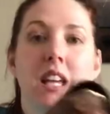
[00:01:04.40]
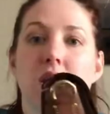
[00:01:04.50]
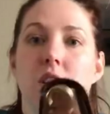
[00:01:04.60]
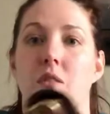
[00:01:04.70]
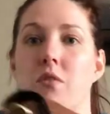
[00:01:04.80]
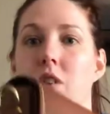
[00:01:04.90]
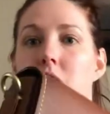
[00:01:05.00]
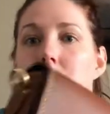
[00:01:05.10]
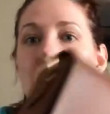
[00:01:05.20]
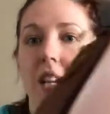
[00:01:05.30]
is
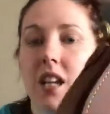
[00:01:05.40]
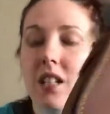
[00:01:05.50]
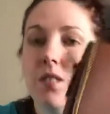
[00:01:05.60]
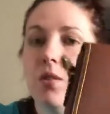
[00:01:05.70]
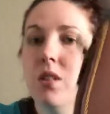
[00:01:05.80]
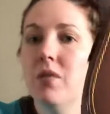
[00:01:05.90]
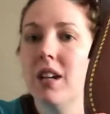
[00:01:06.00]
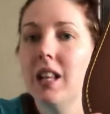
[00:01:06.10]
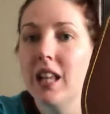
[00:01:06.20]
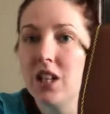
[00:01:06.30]
from the 1941
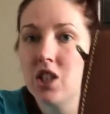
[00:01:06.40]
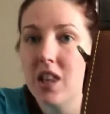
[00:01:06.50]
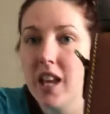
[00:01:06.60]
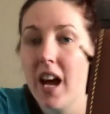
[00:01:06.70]
collection.